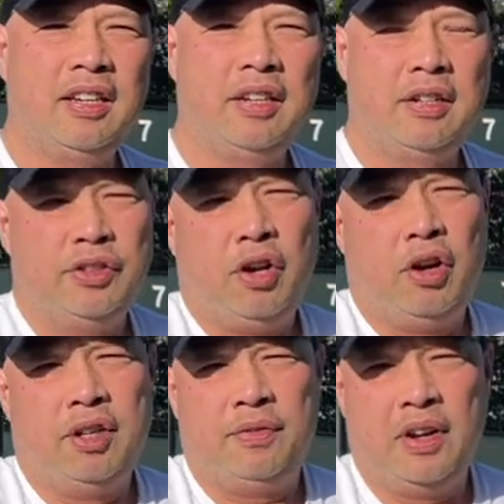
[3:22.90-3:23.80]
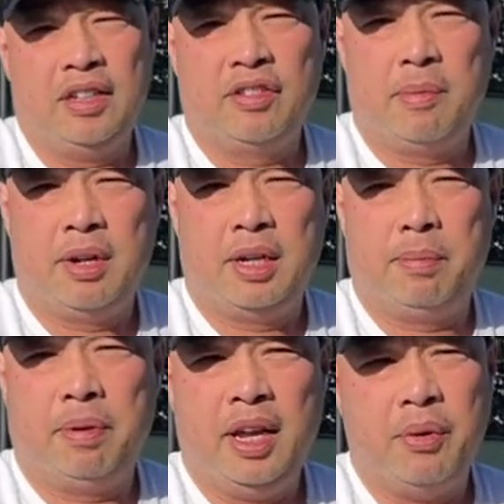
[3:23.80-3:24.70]
you know, it's hard to find somebody to
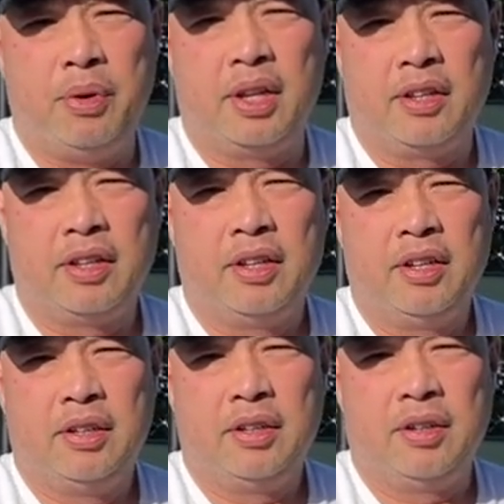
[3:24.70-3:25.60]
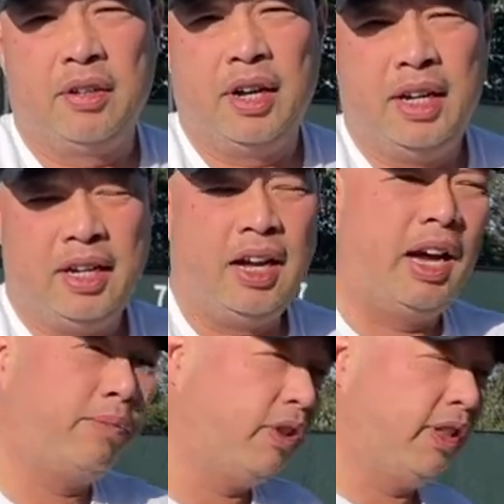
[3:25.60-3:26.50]
play with, right?
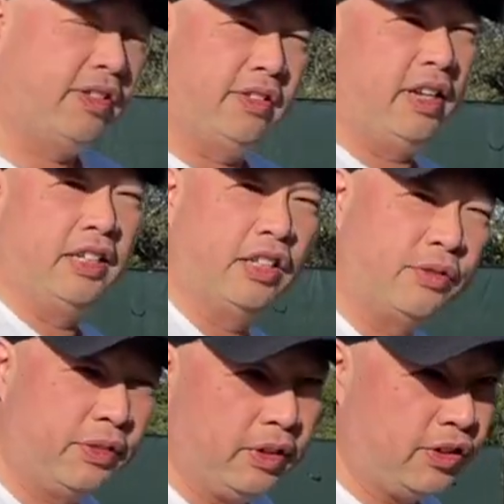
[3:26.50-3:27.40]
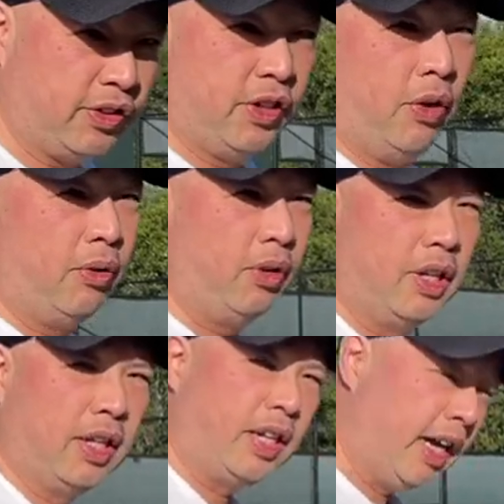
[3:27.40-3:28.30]
I just feel so
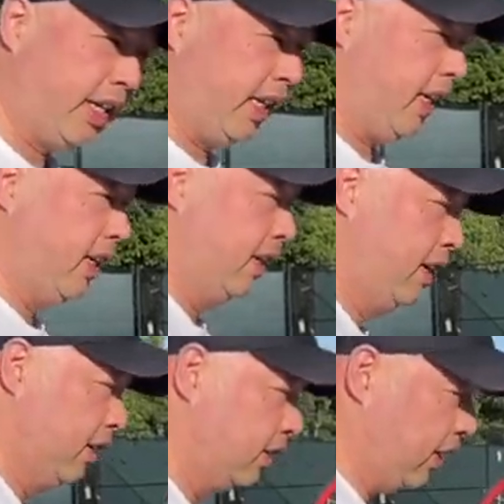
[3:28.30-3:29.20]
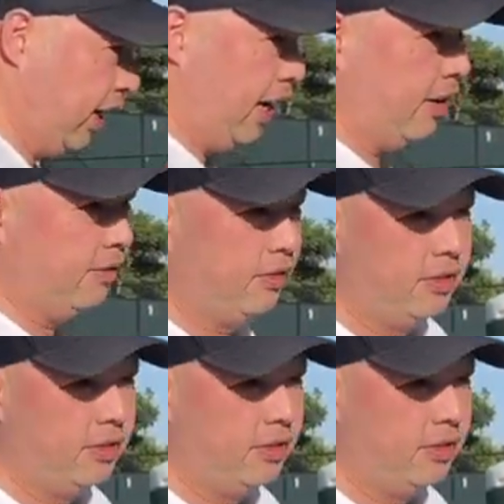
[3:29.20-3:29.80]
lucky to have